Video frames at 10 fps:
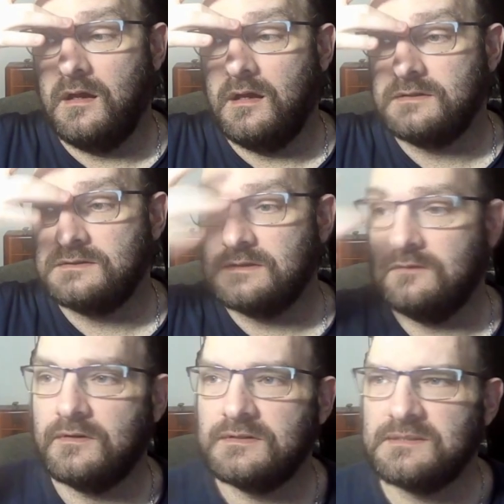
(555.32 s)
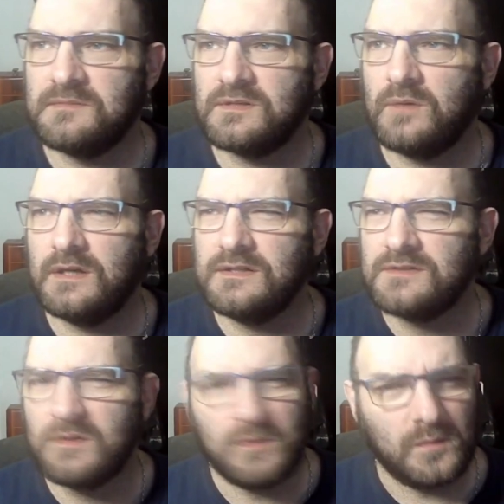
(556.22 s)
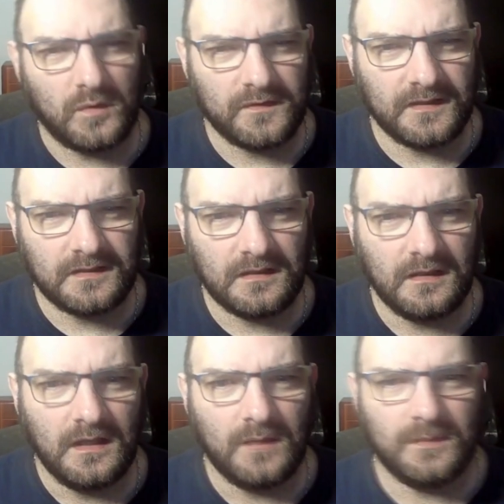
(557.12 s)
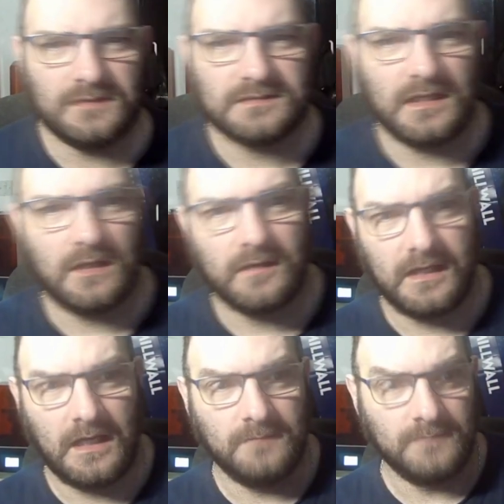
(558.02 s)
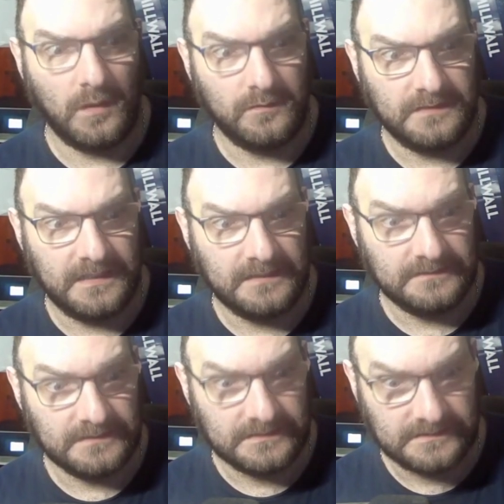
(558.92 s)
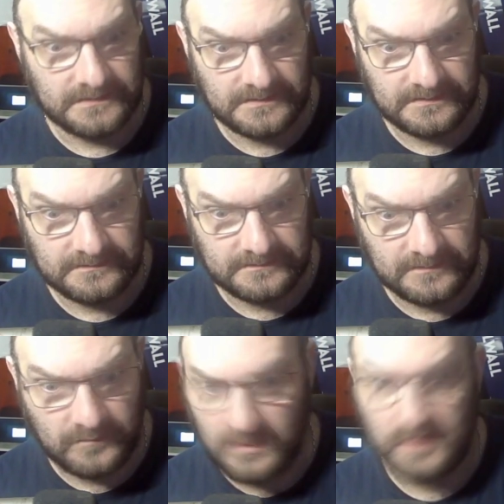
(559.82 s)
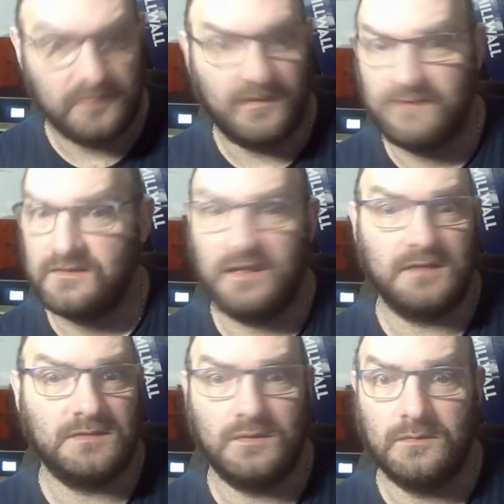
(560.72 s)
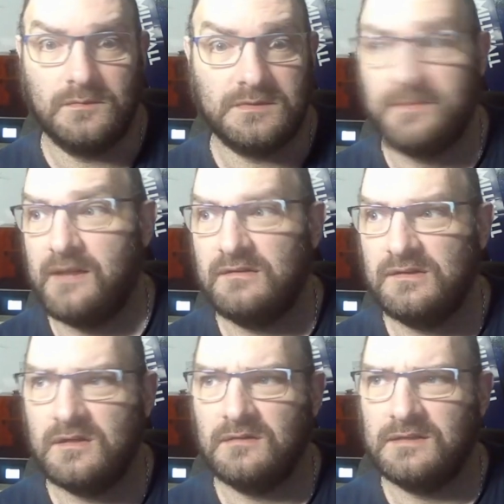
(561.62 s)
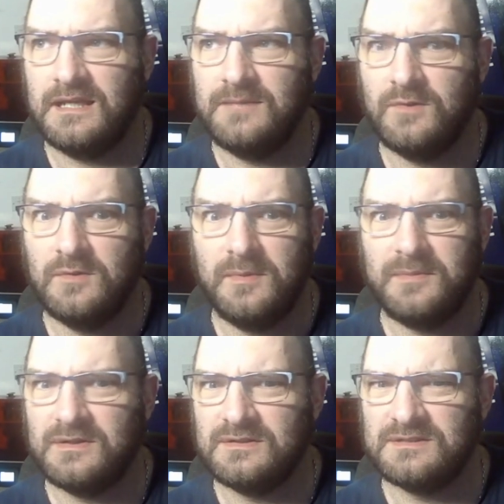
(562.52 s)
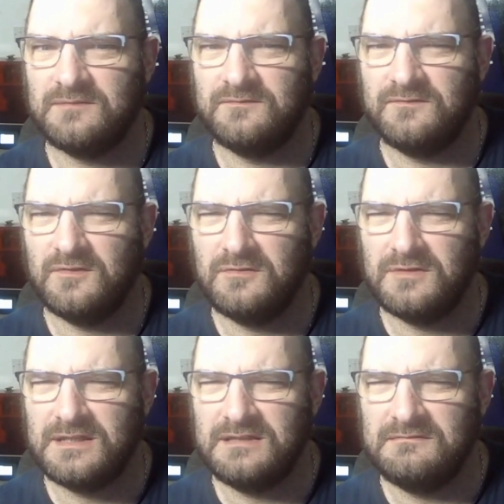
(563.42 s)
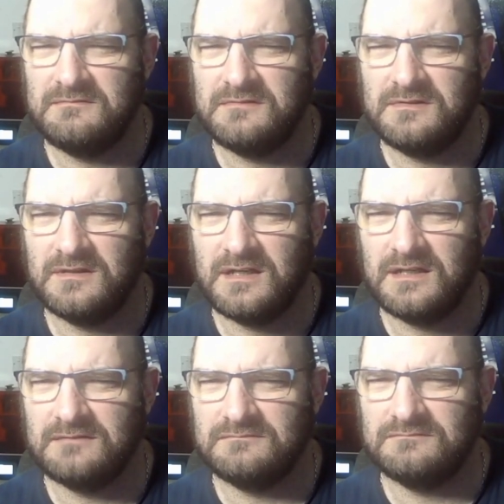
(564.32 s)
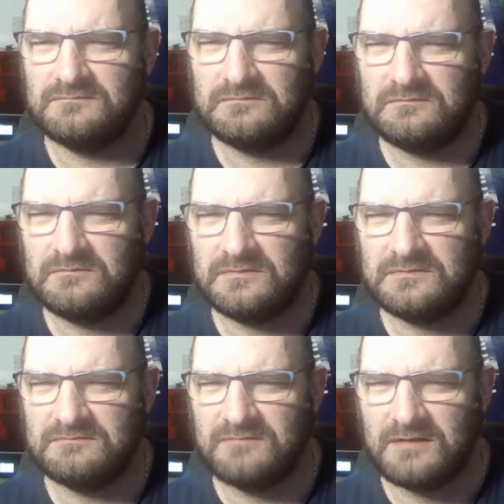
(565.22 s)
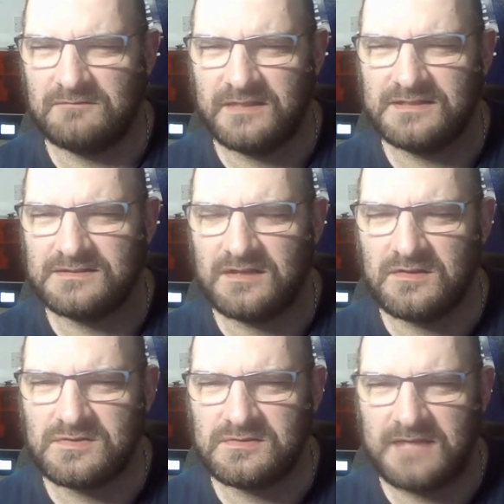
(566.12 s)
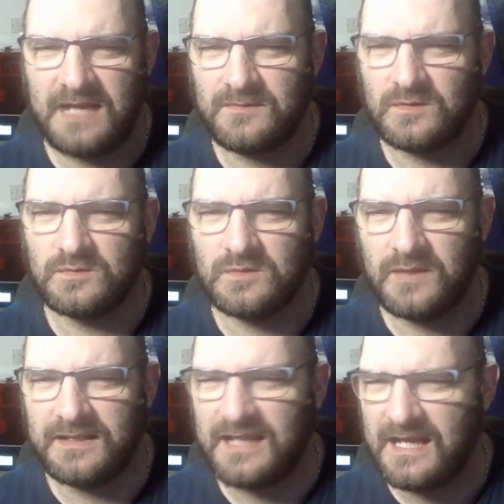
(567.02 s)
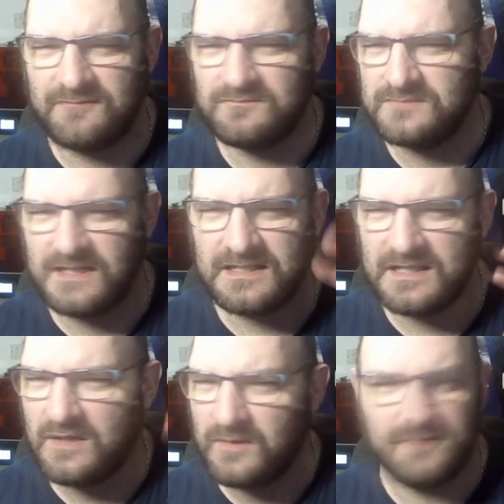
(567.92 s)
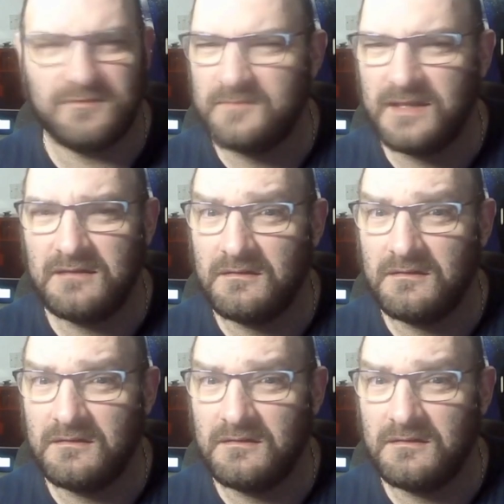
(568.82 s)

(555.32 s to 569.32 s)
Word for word: so very similar to what I used to do with War Thunder, where it's like, okay, I'm going to get the, the, the 105 Tiger 2, which apparently you can't get anymore, but because I've already got it uh, like researched down there all the way, they haven't taken it away from me.